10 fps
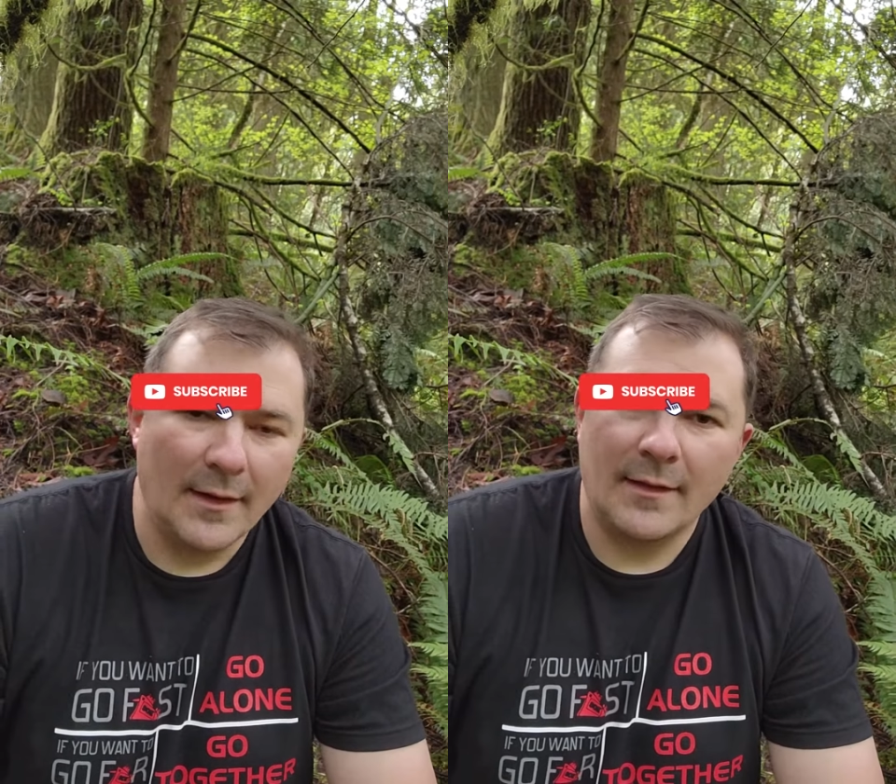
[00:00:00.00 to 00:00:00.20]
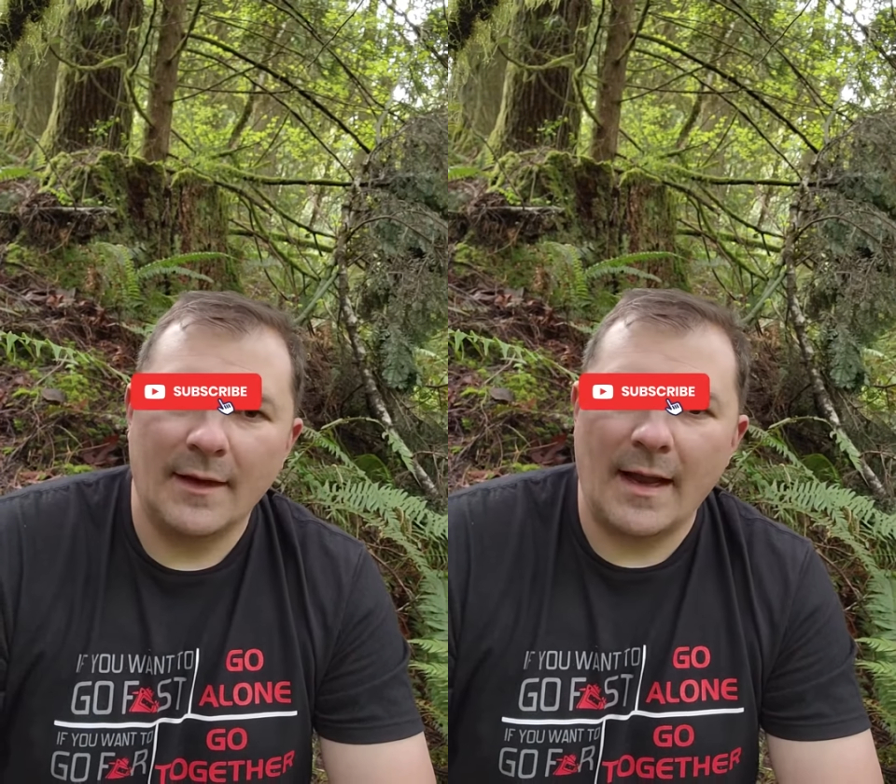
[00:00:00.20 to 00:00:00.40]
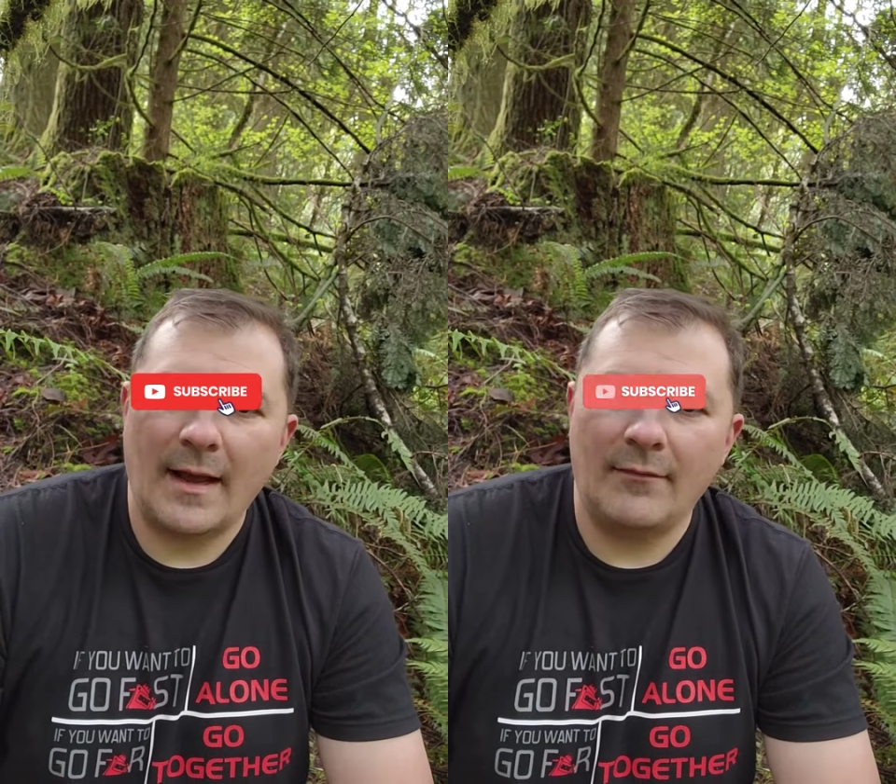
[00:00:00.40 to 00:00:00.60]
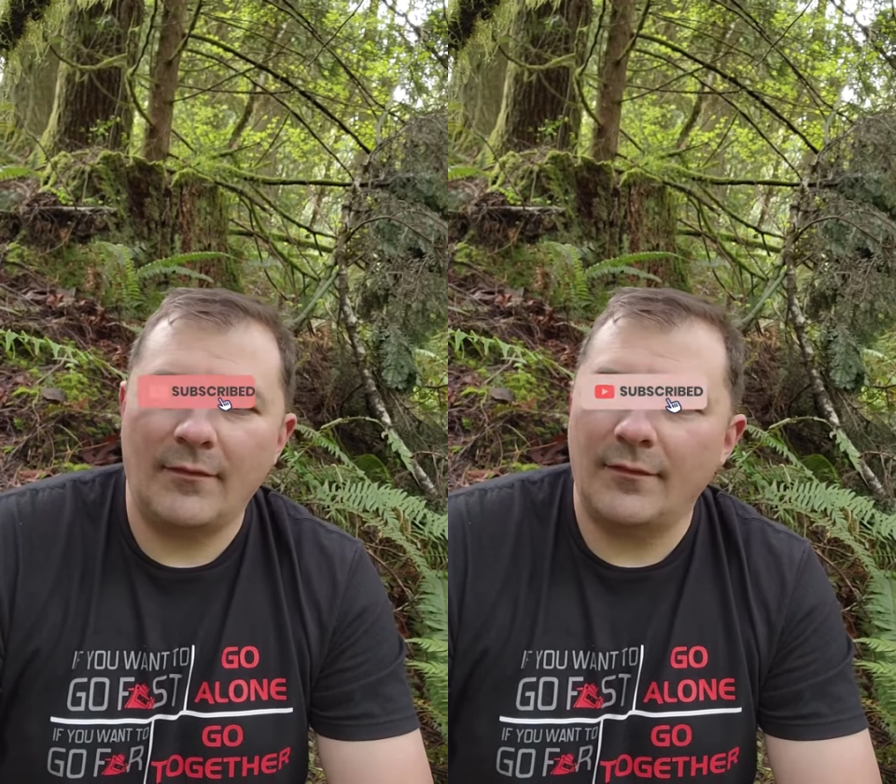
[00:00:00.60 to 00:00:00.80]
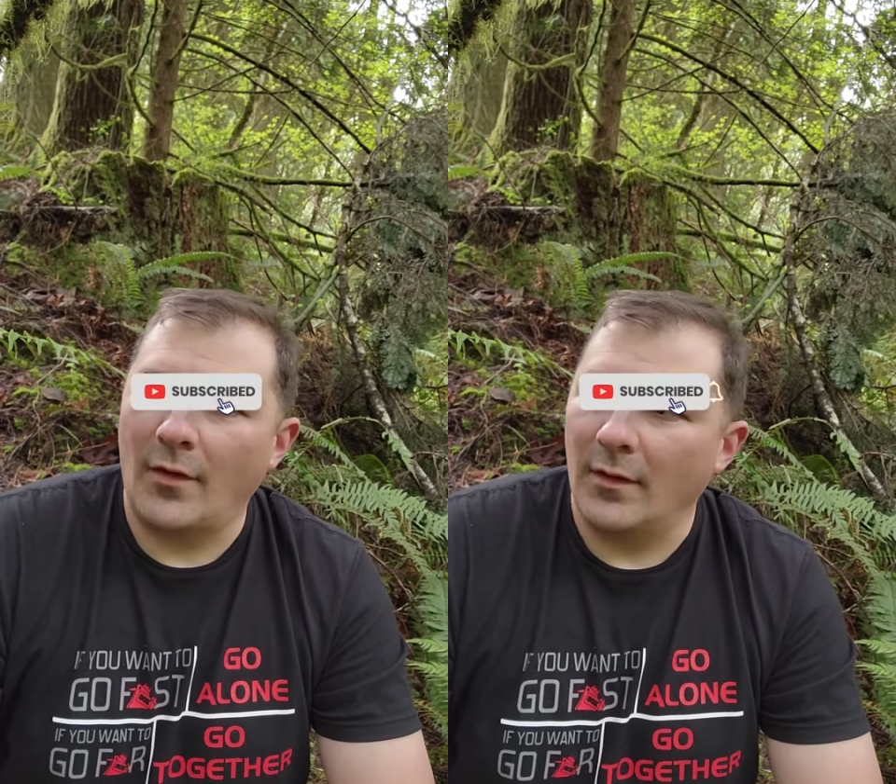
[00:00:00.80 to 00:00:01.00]
that have
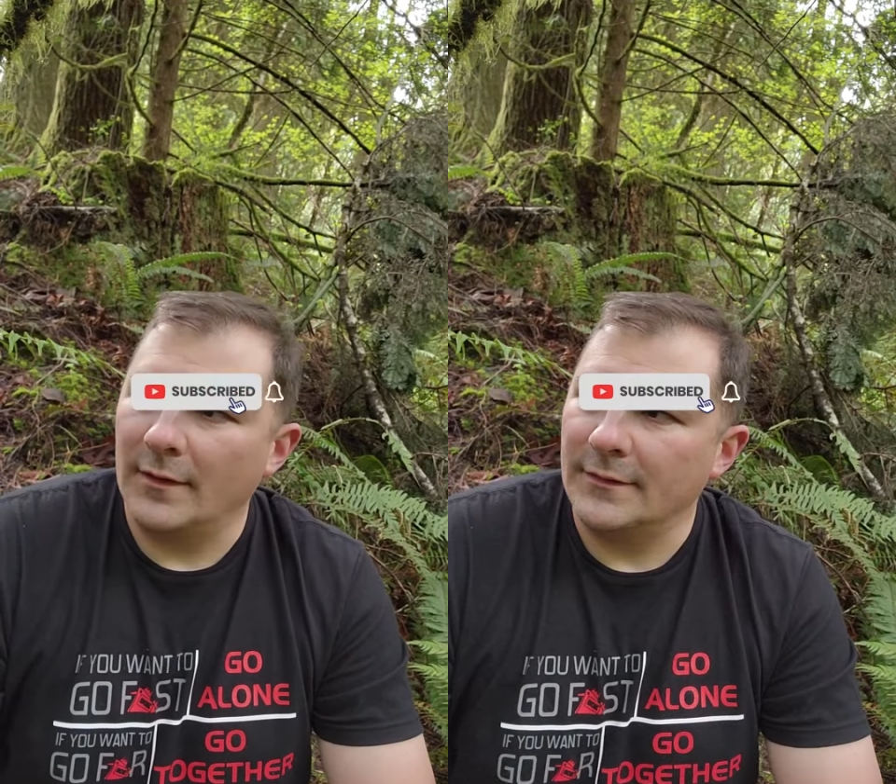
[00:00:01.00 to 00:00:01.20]
fallen